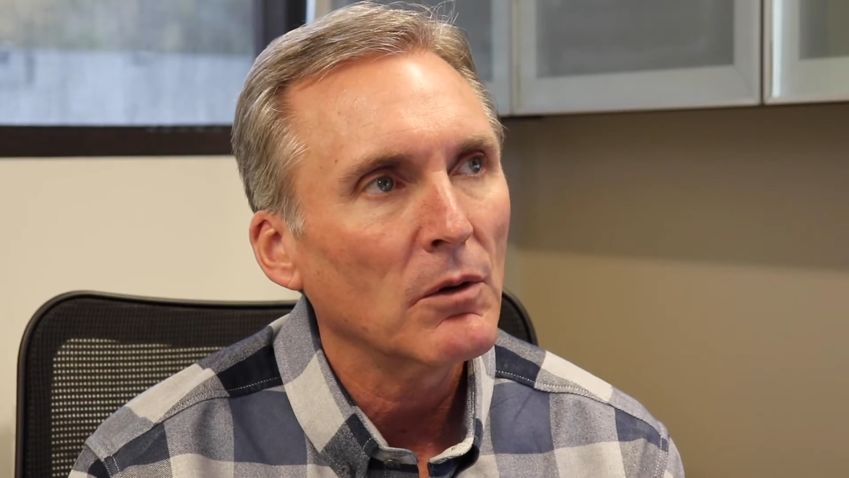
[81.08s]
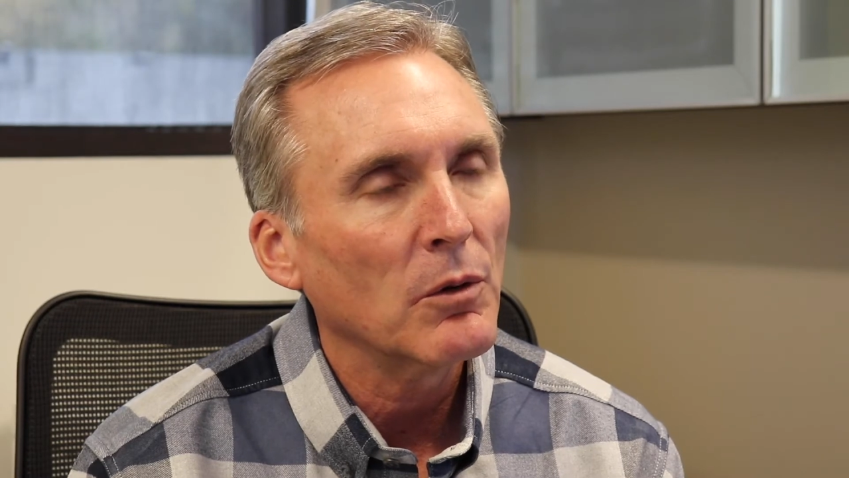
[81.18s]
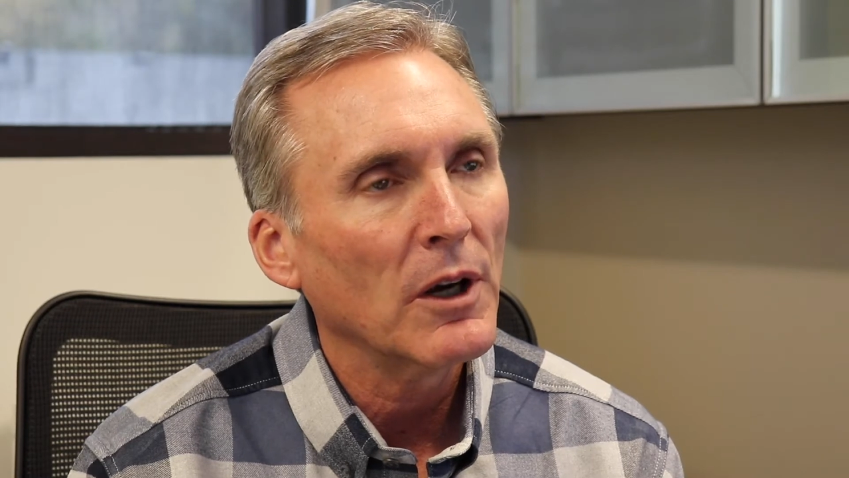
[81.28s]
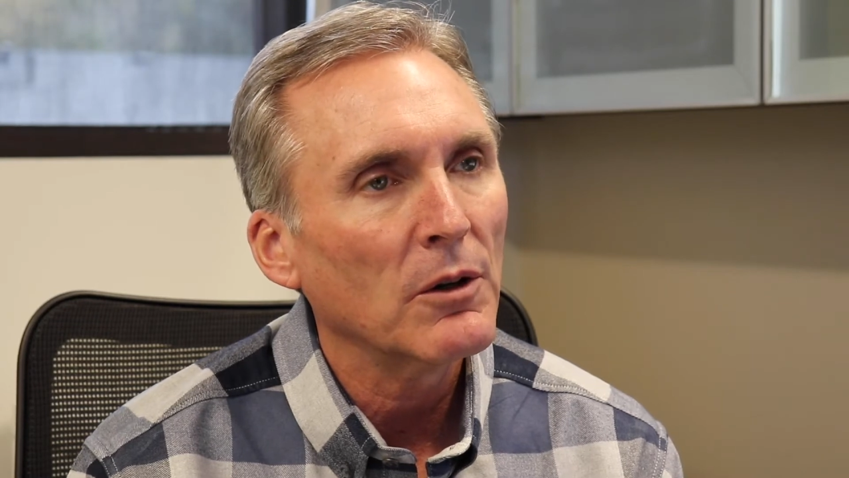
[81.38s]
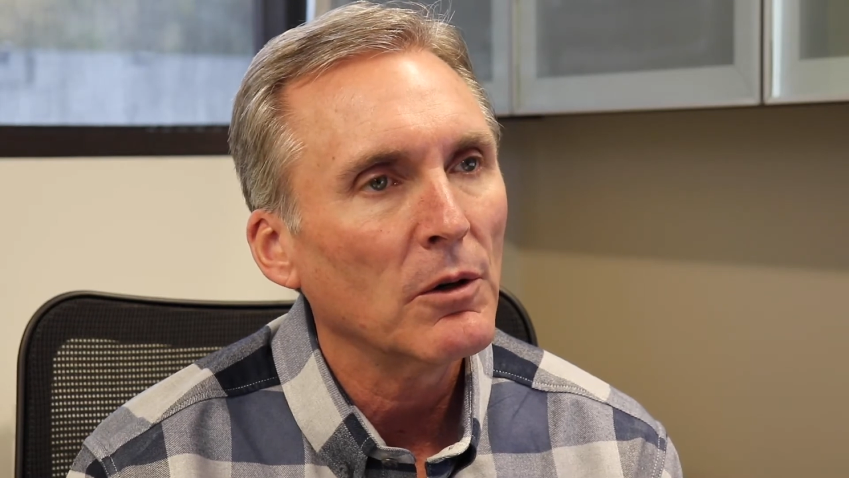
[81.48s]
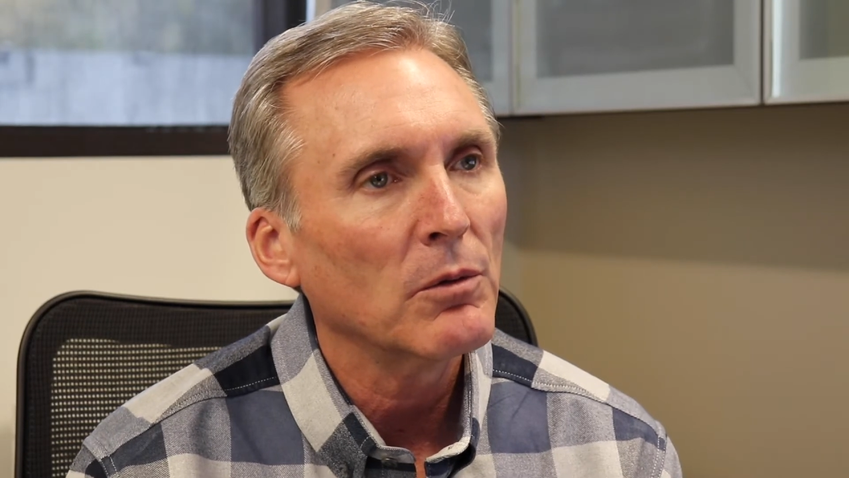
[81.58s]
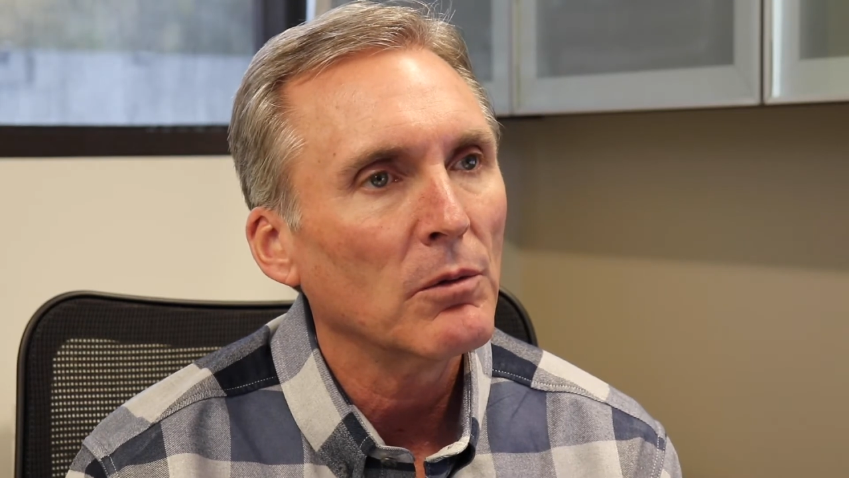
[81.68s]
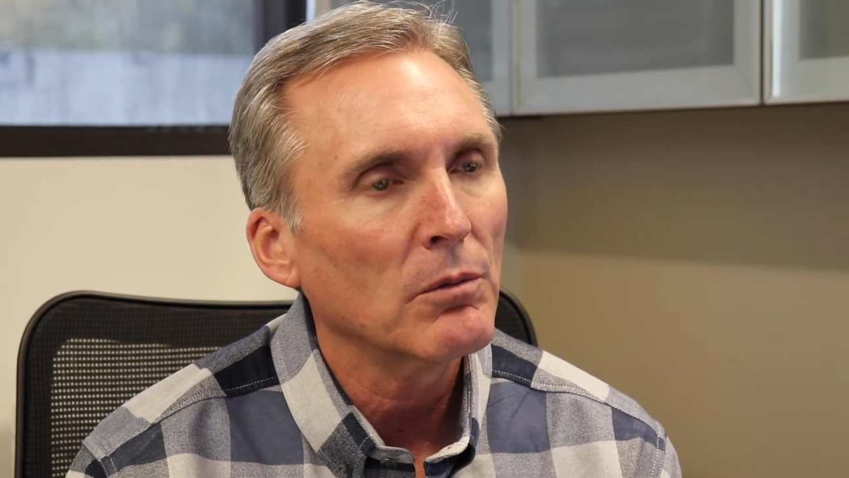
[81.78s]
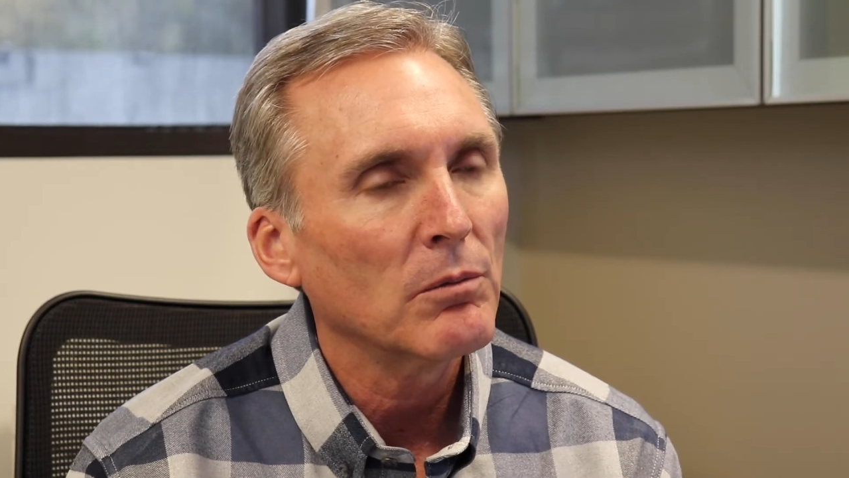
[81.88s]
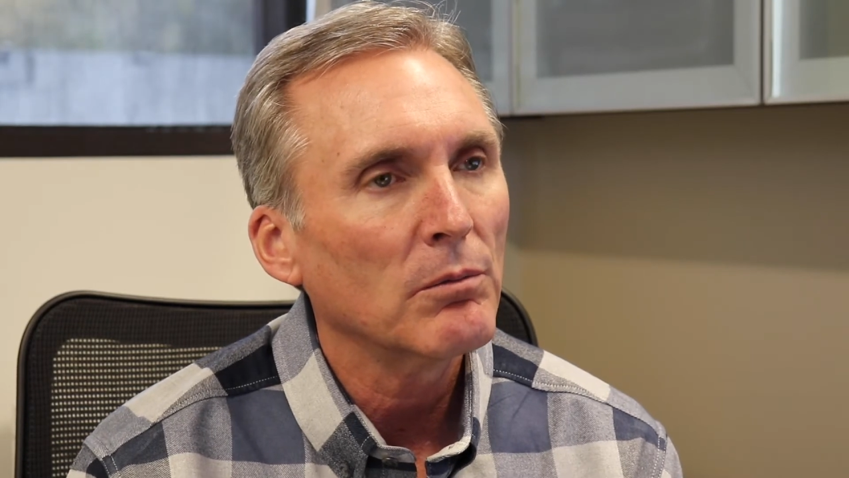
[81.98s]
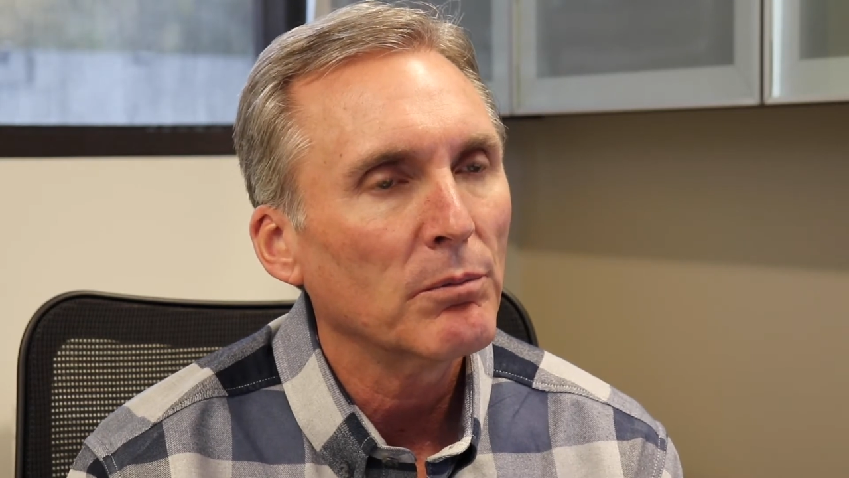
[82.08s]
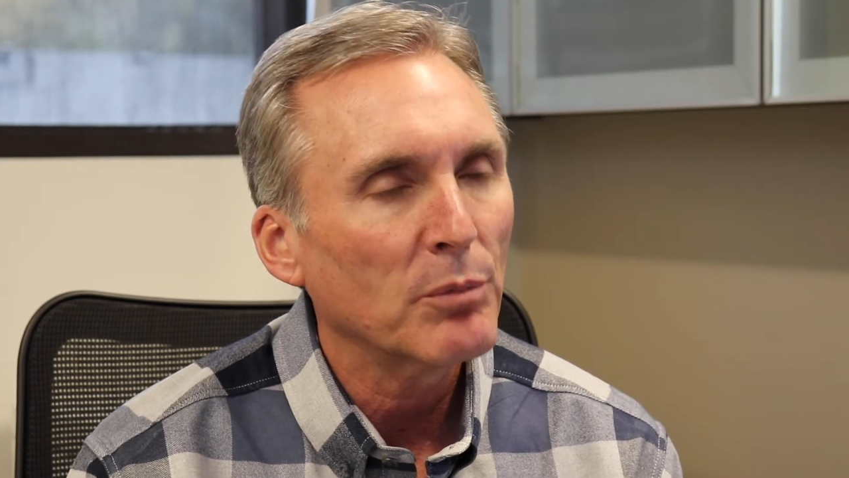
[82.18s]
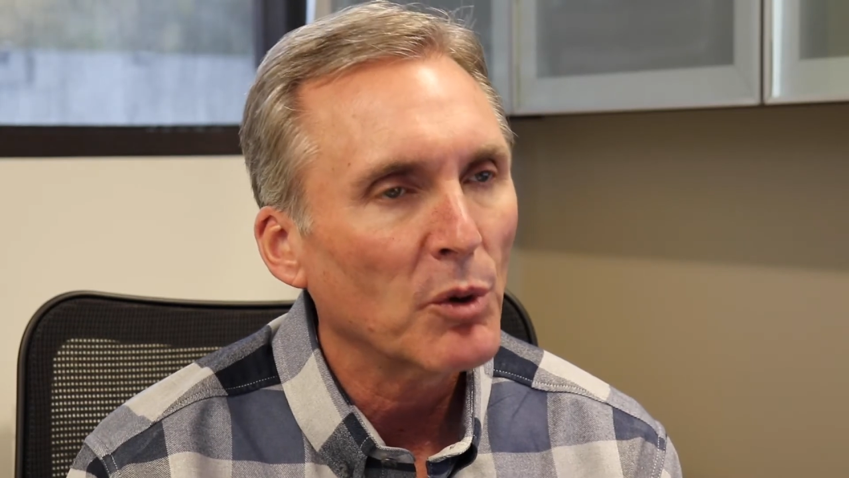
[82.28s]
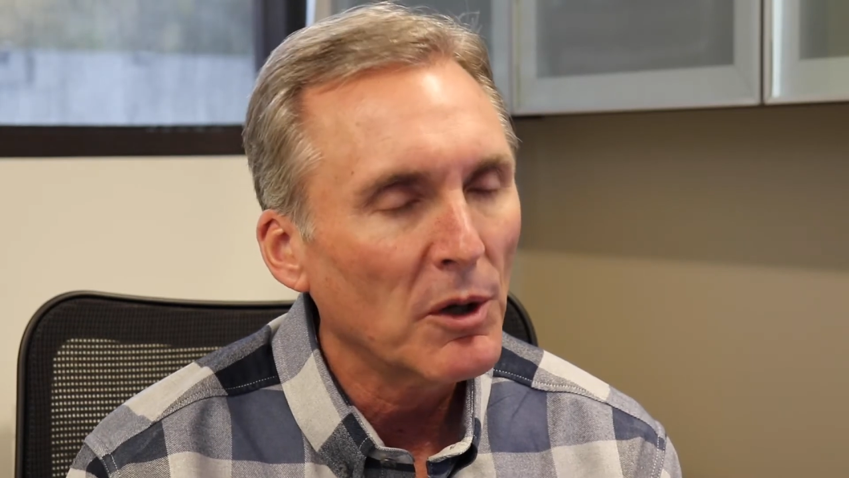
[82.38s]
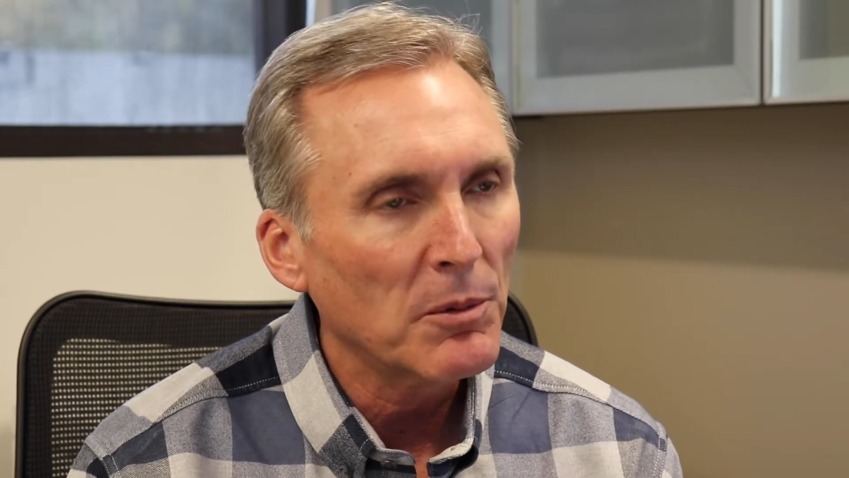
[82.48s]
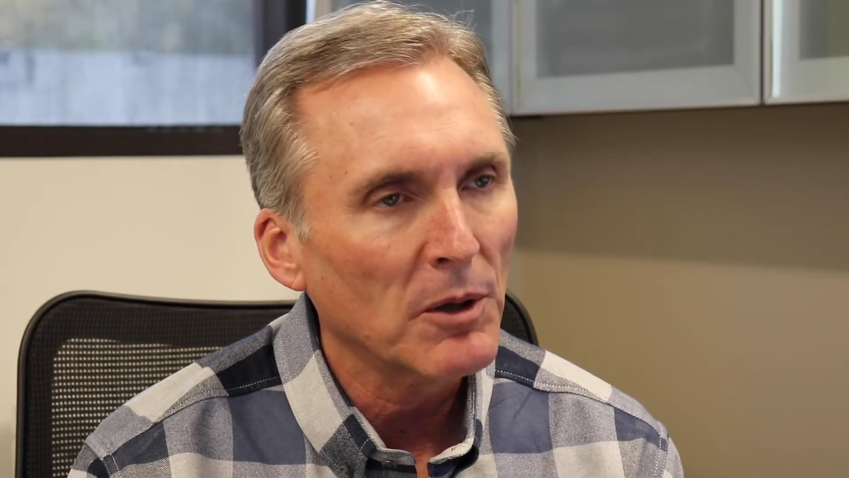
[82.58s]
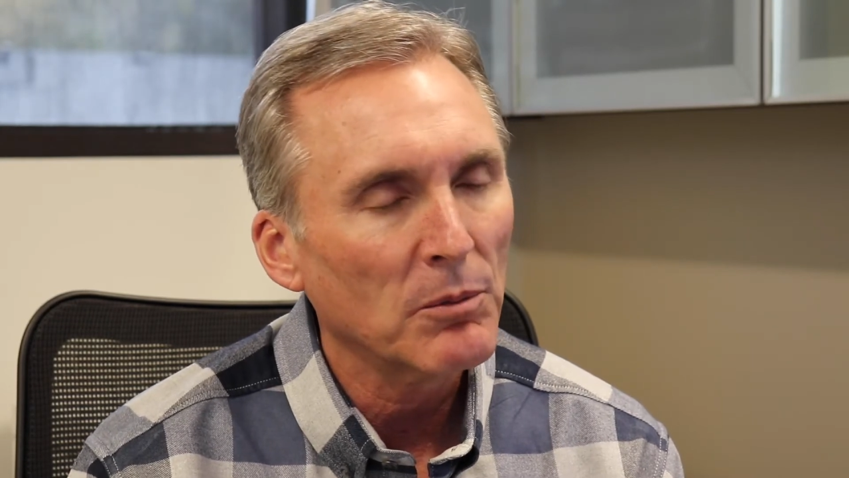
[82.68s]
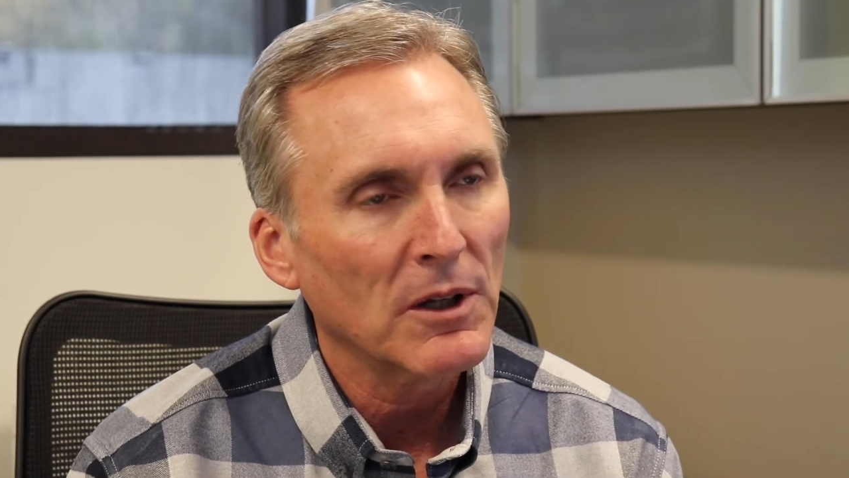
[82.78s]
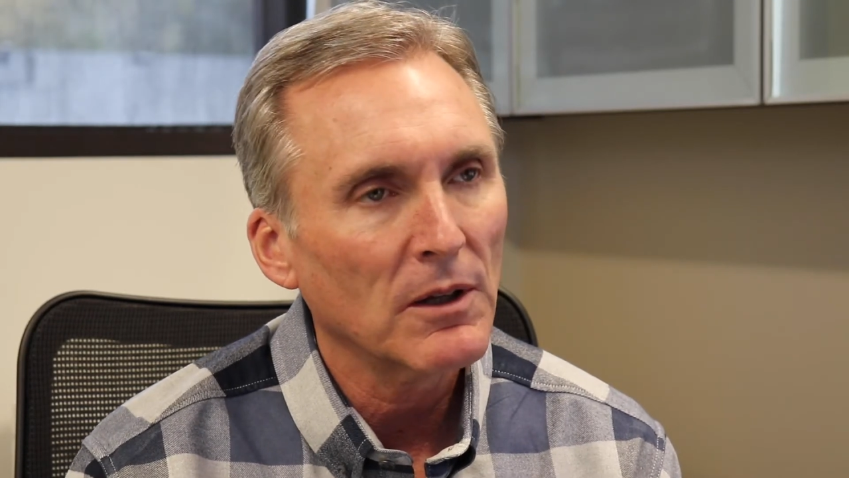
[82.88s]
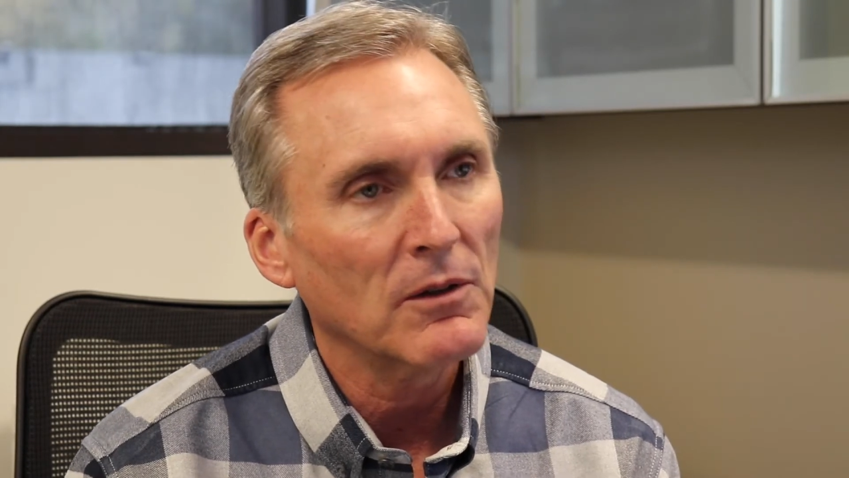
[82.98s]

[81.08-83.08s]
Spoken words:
greater premium than